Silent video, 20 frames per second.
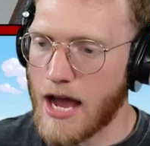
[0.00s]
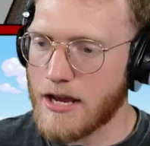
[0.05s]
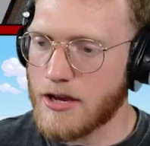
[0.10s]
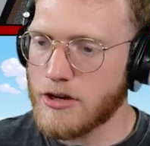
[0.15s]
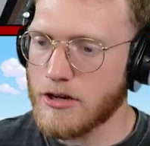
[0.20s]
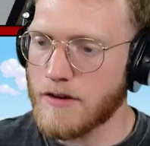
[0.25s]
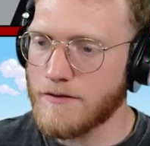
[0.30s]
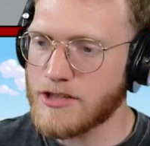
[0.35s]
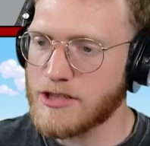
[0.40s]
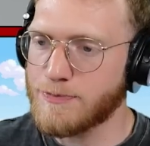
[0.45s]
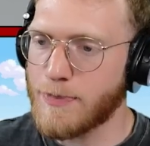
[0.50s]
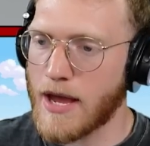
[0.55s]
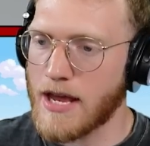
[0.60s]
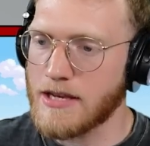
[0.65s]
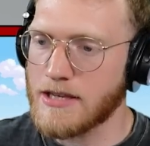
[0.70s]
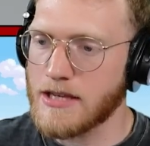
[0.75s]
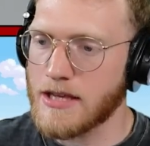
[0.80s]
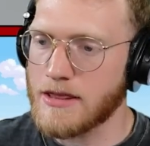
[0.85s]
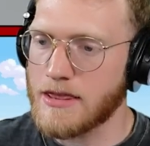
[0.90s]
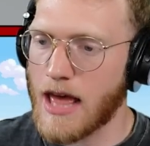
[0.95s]
I could have
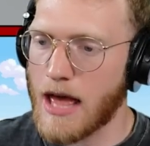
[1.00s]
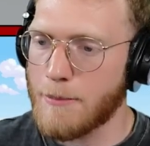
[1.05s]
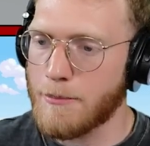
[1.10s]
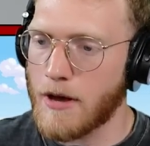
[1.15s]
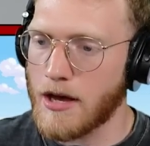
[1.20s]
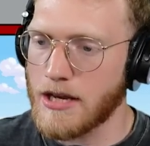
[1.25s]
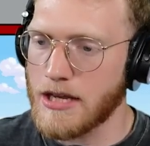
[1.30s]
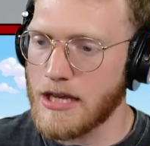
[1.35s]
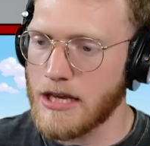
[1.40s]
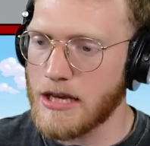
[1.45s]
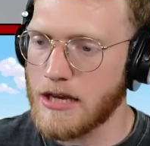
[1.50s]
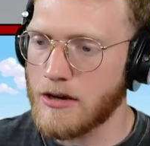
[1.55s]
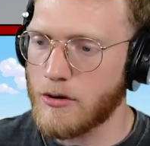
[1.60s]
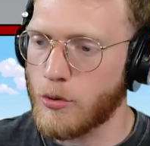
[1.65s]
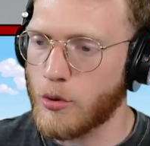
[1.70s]
spent that money,